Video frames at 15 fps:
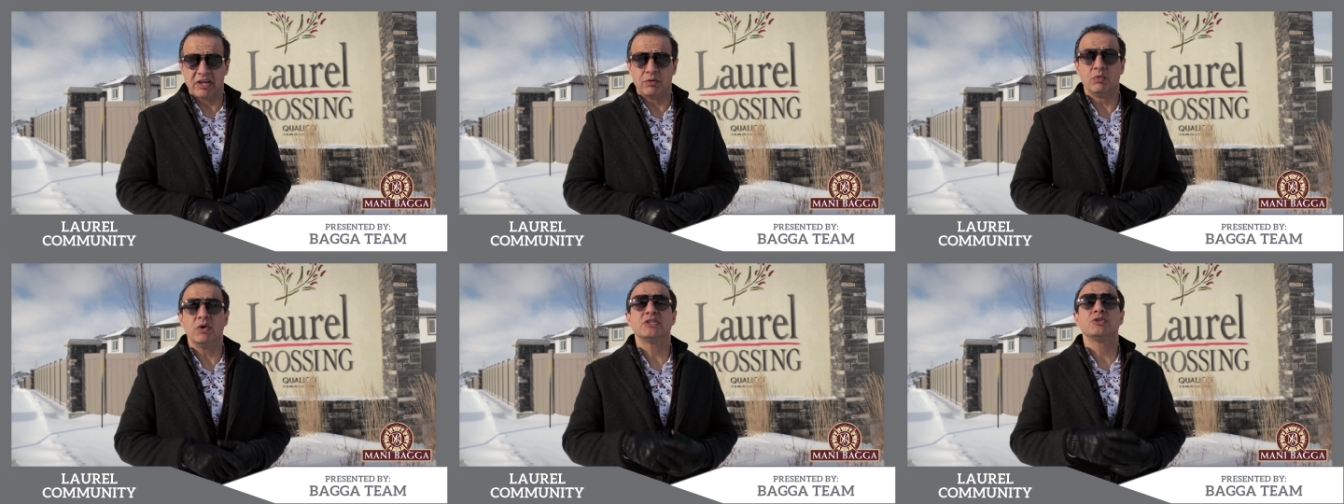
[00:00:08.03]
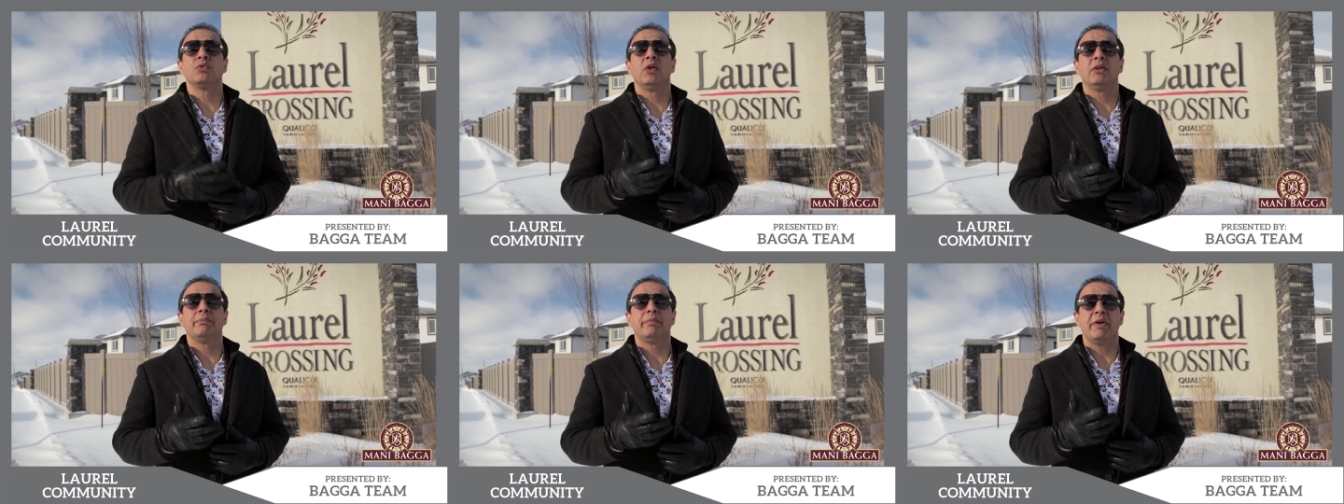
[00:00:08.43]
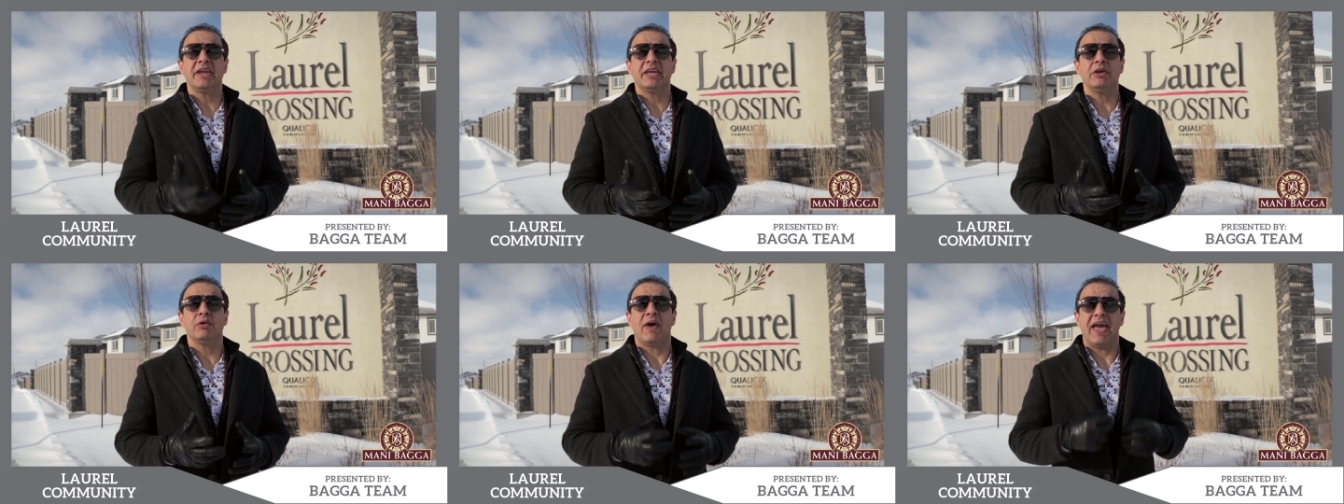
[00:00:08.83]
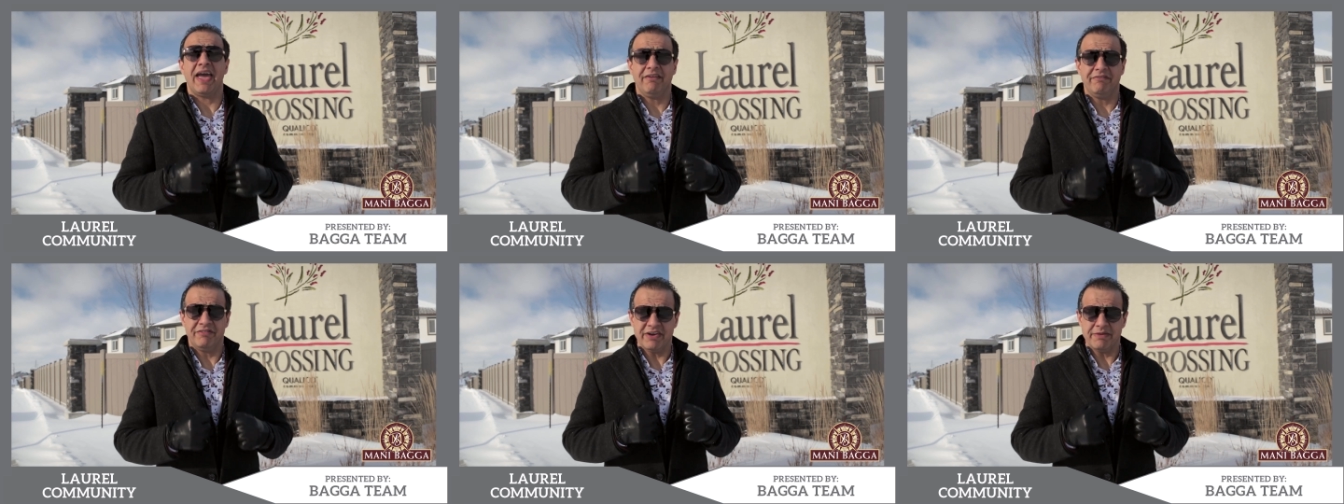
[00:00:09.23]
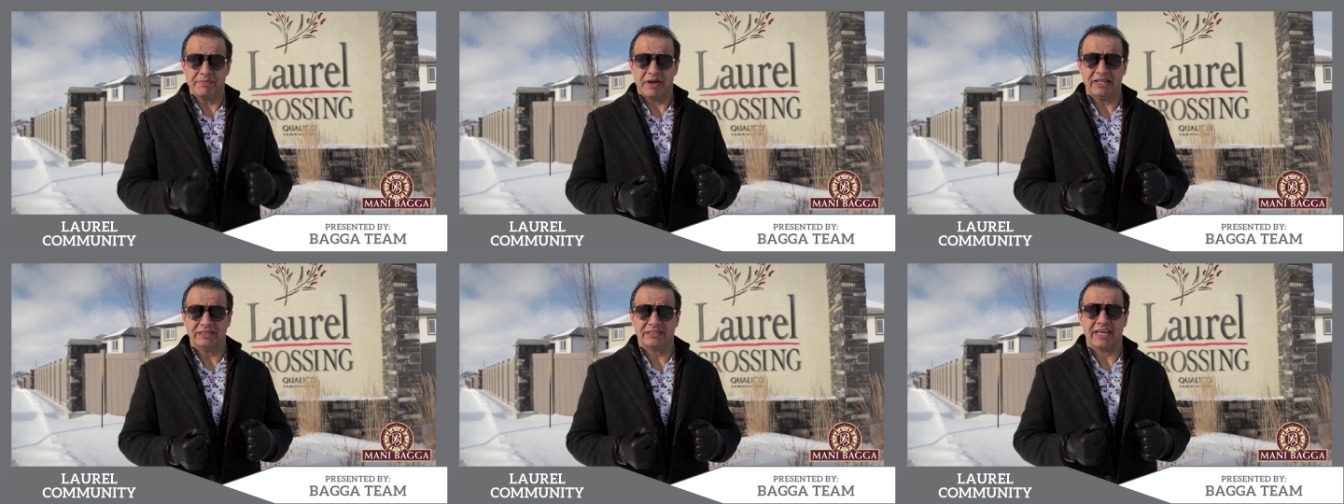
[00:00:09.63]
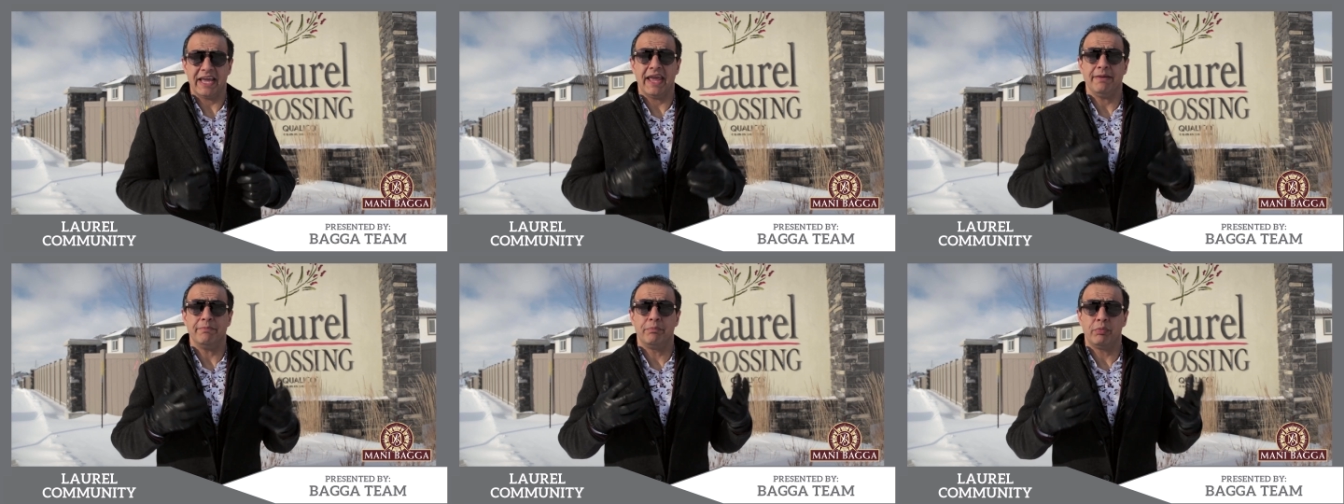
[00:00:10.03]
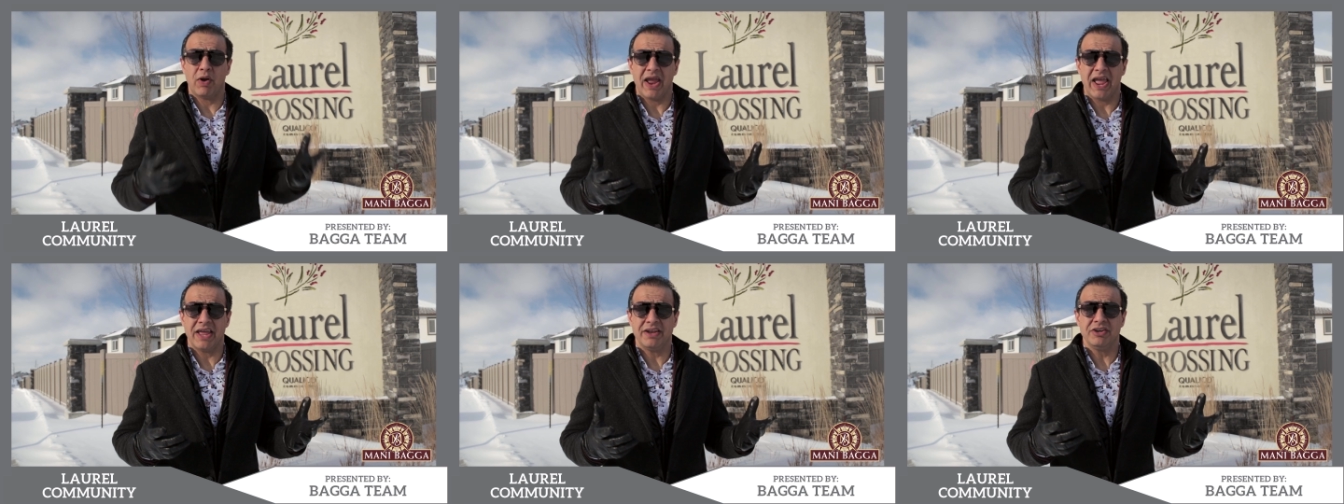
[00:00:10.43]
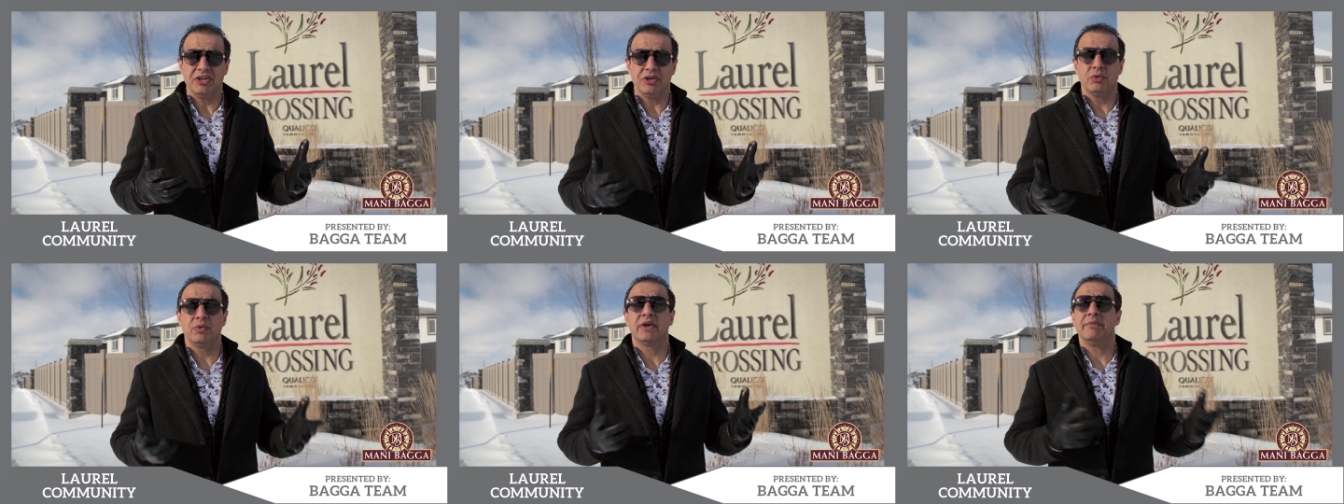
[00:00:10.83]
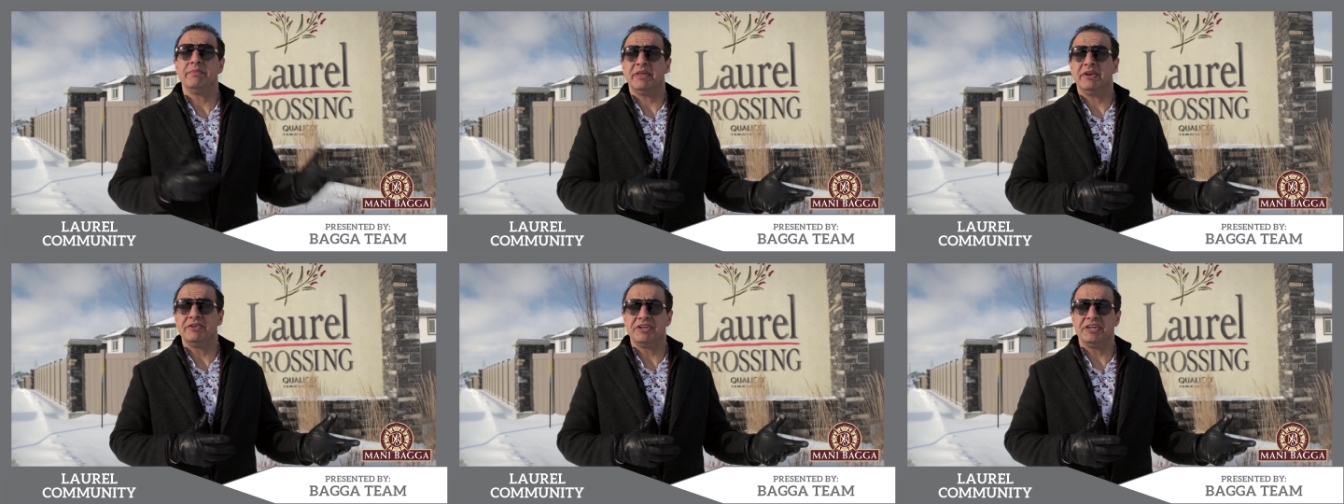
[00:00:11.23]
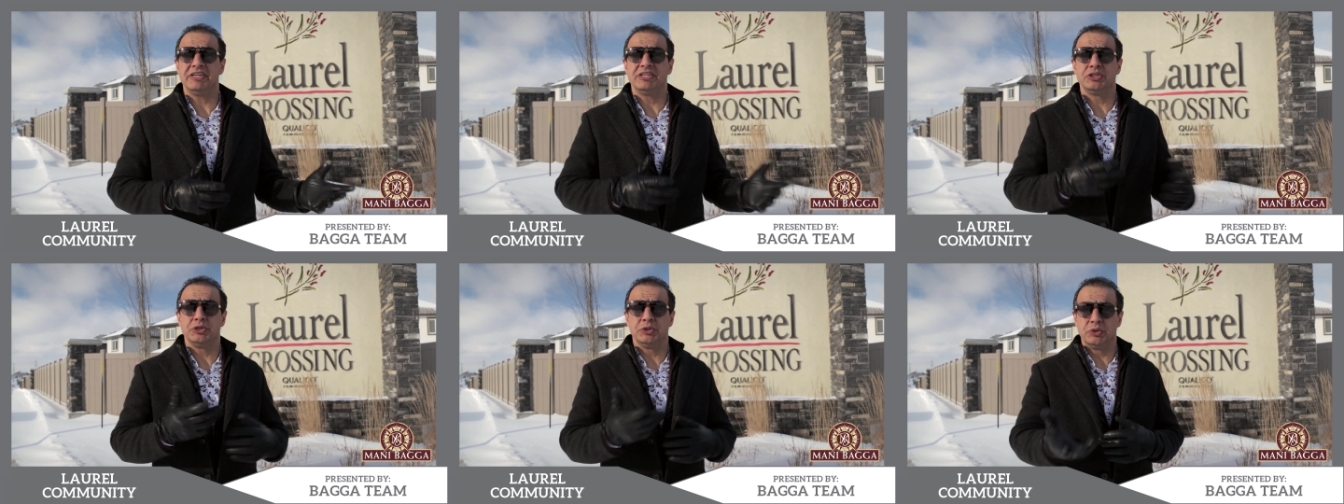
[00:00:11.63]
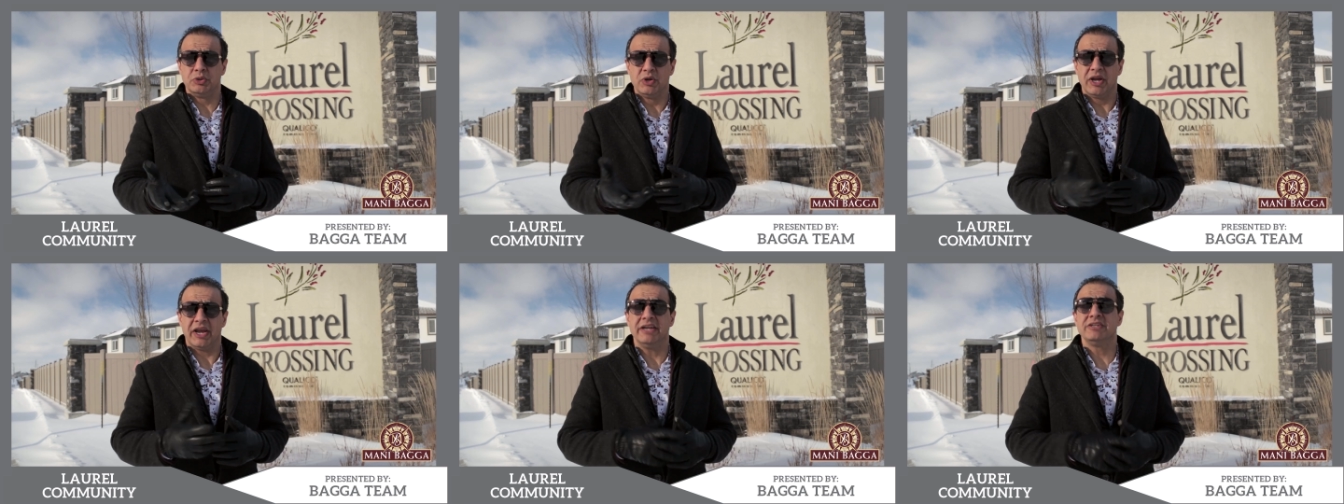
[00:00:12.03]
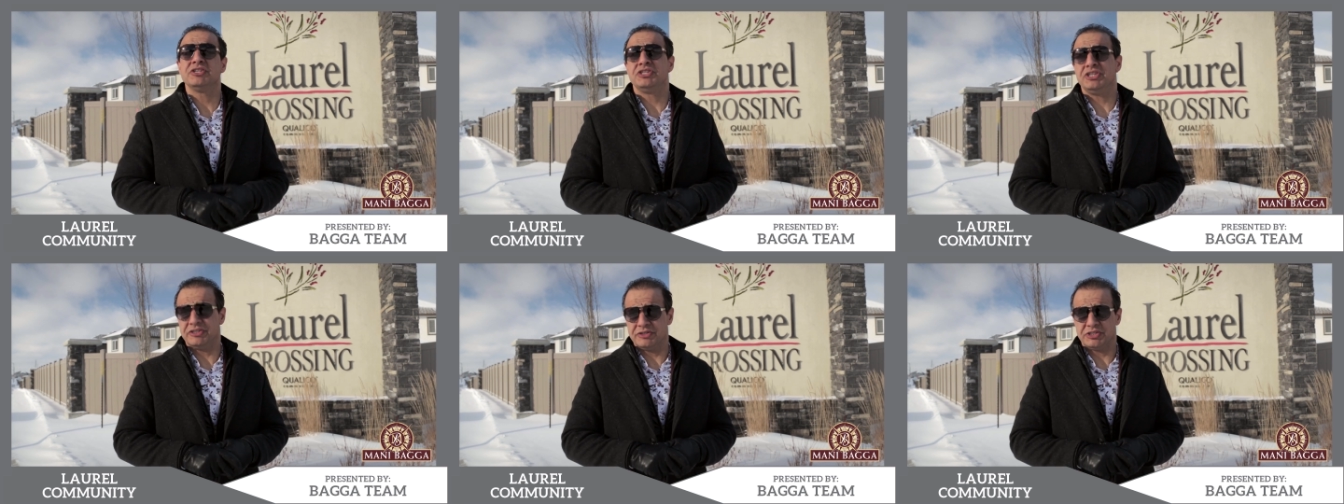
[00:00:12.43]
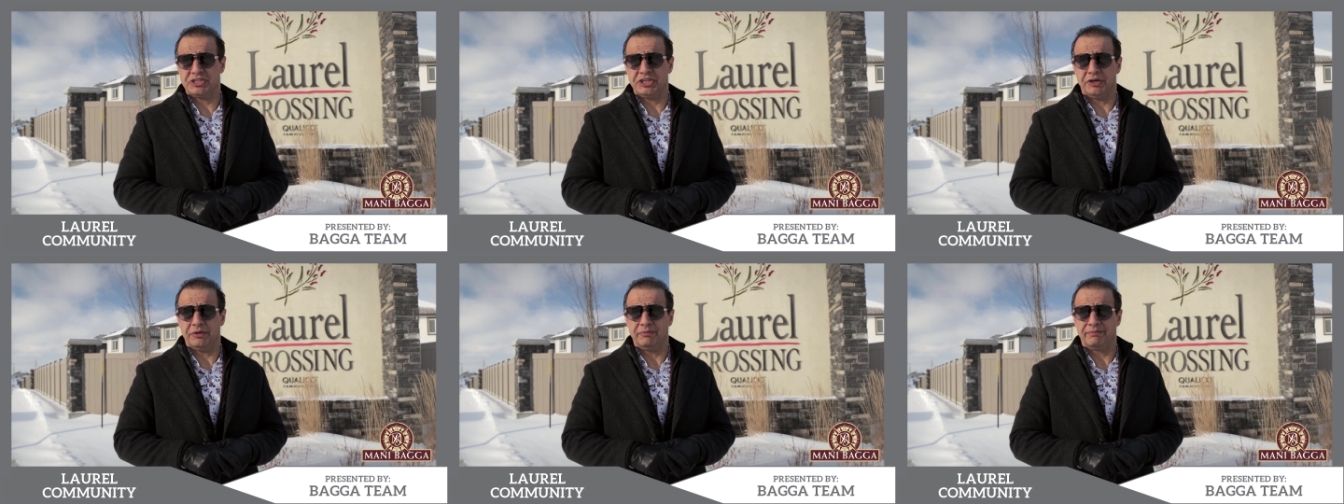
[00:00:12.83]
which will bring you every month a brand new community to introduce to you.